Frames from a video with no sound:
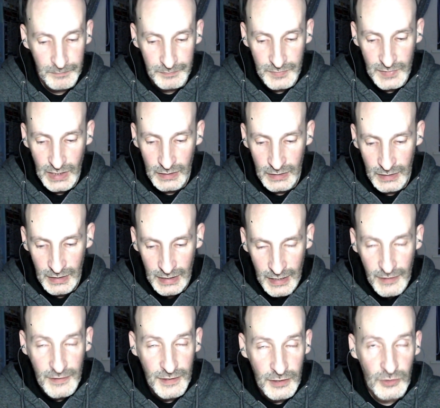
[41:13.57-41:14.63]
another
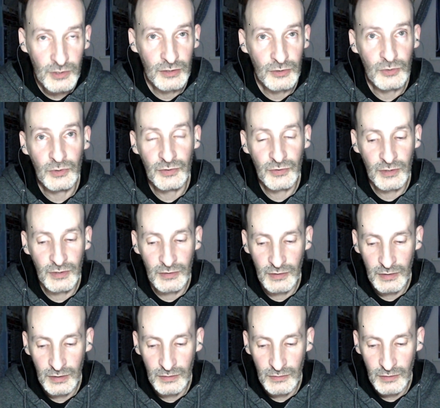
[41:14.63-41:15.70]
thing you can do is you
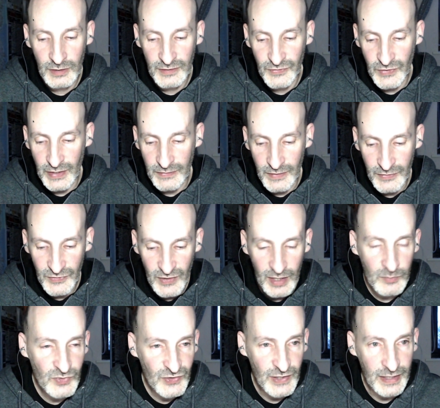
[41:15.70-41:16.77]
can set the
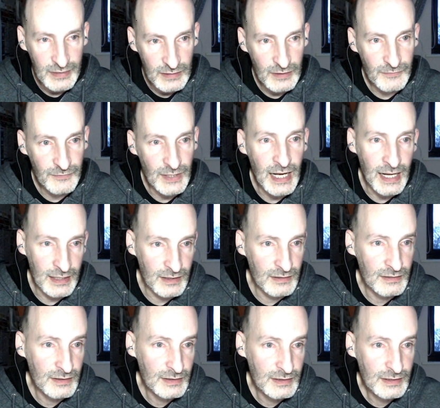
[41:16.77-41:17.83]
same site flag.
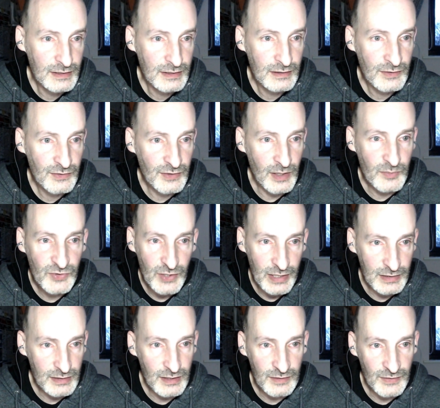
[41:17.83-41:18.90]
Same
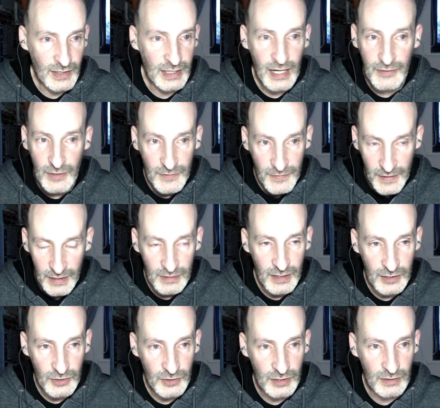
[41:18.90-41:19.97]
site is another thing that
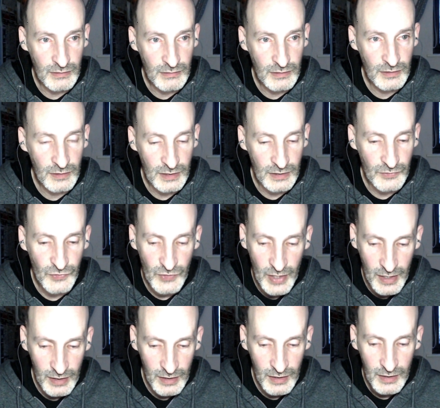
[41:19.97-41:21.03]
you can
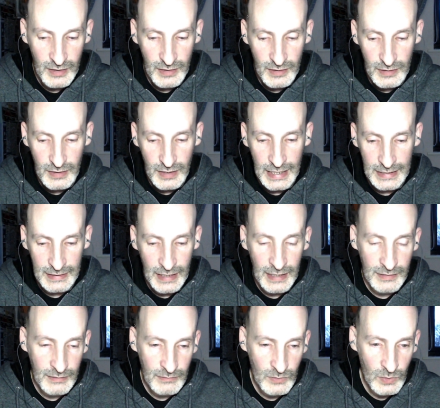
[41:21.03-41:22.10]
say,
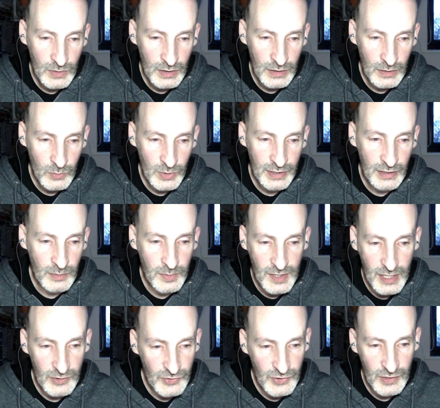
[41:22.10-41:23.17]
and when the
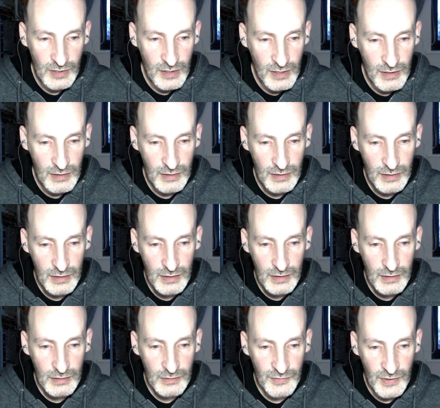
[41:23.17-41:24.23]
browser
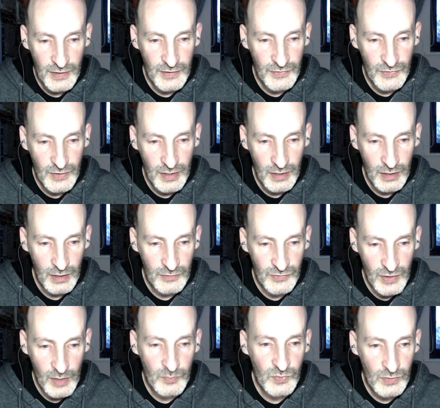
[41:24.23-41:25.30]
sees a
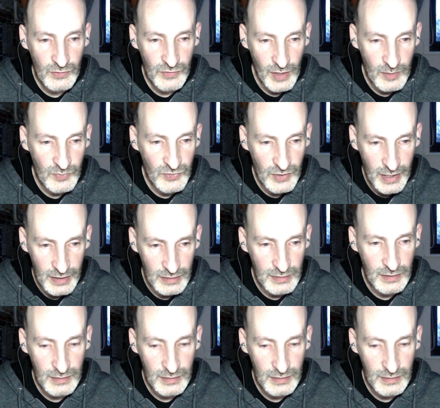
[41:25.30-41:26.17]
same site